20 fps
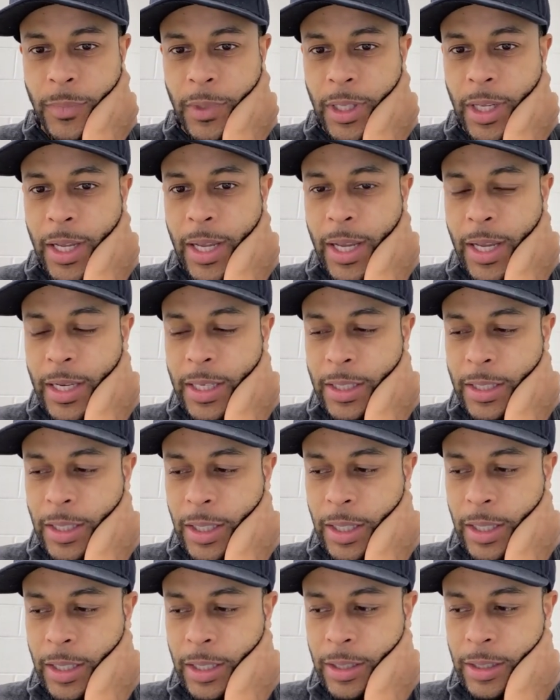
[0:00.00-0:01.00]
And
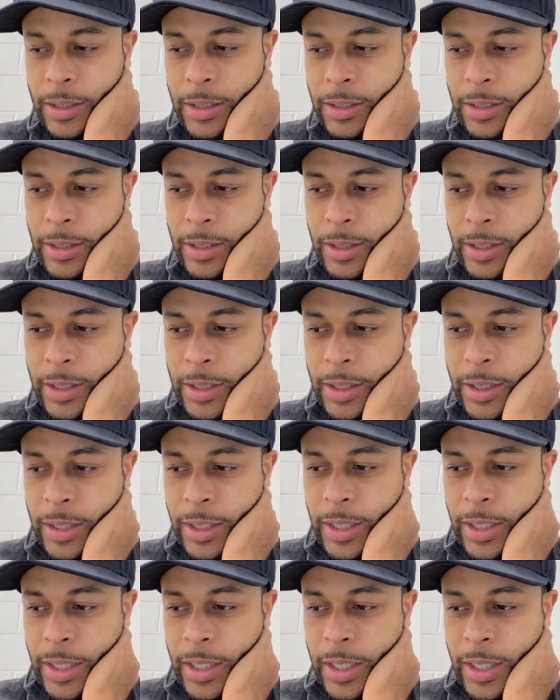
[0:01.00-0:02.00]
uh,
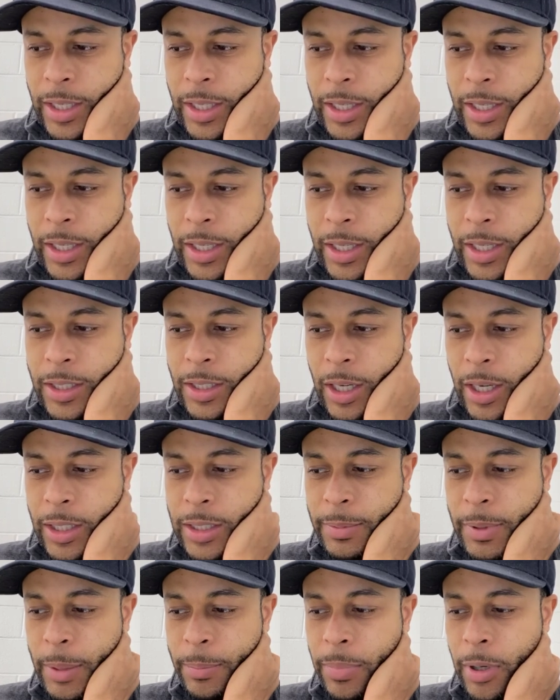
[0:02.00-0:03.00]
it talks
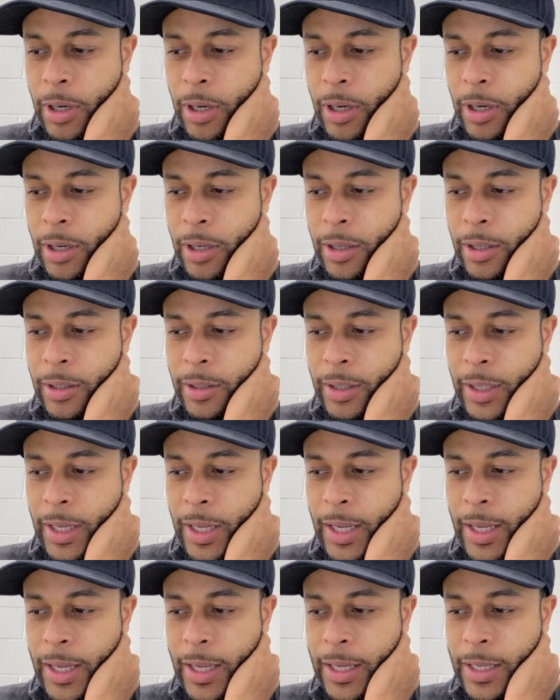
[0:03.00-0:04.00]
about Paul
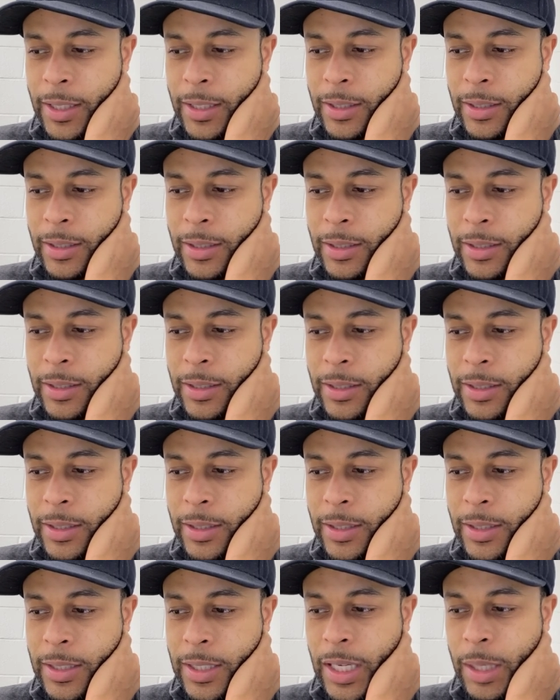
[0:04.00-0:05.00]
and
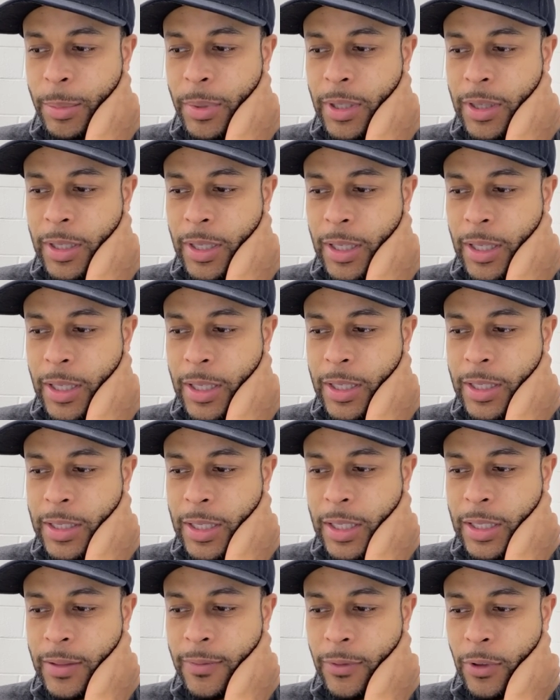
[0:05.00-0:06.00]
Timothy, and it
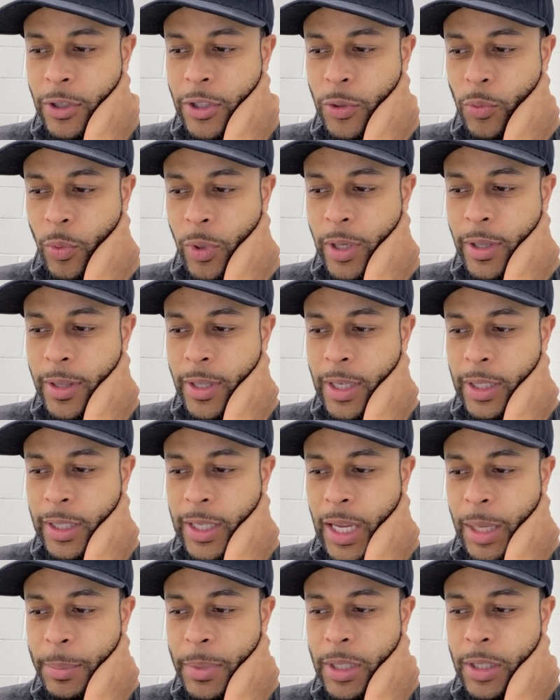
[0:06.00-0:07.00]
says in verse 1 Then
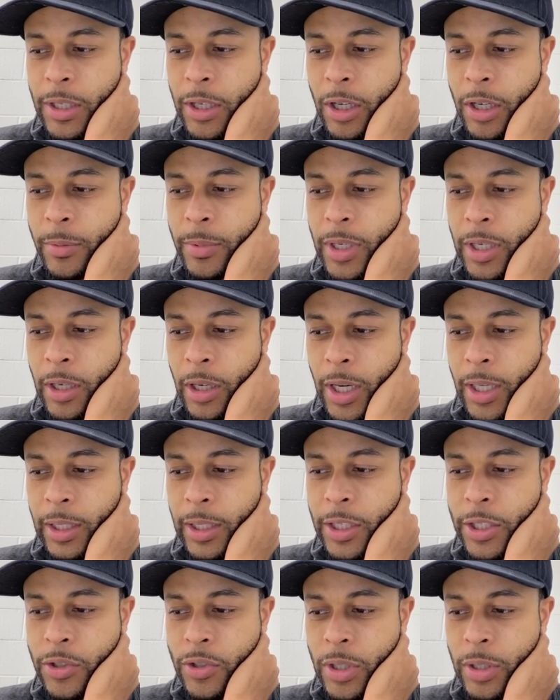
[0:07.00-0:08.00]
came he to Derbe and, and
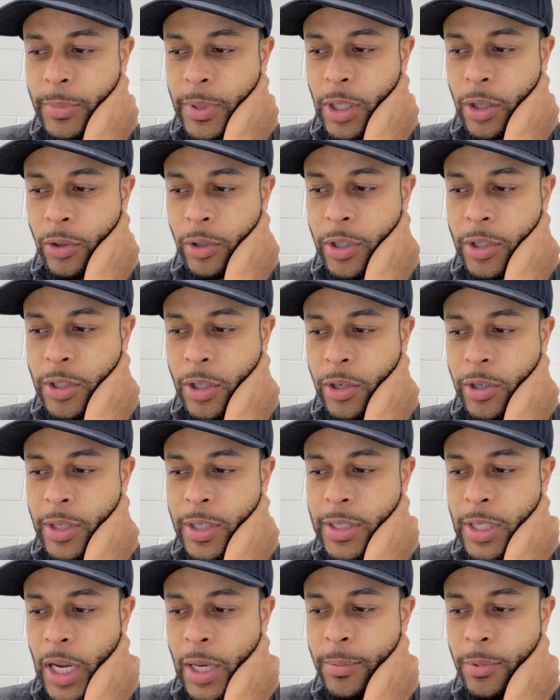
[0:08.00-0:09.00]
Lystra, and behold, a certain
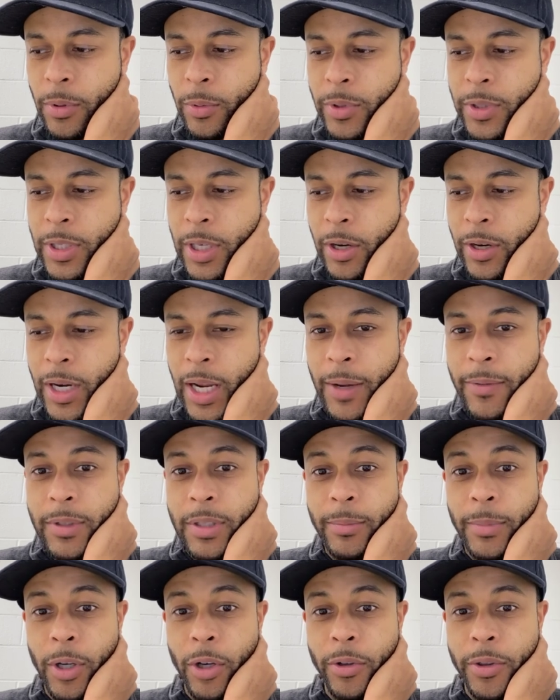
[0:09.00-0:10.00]
disciple was there named
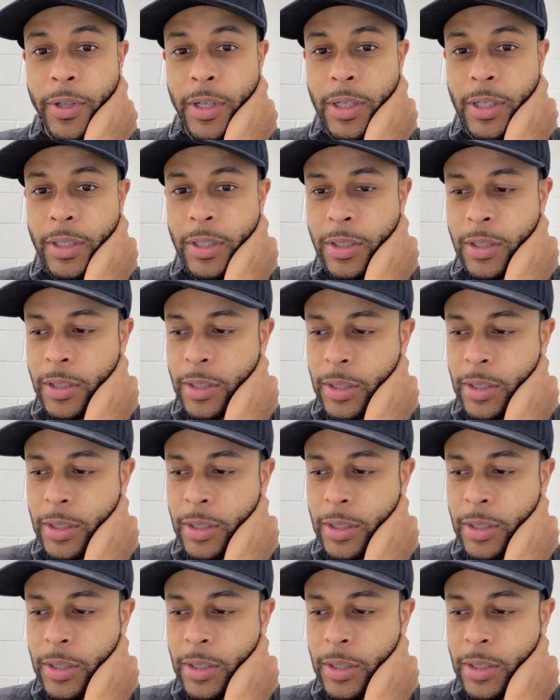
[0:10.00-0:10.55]
Timotheus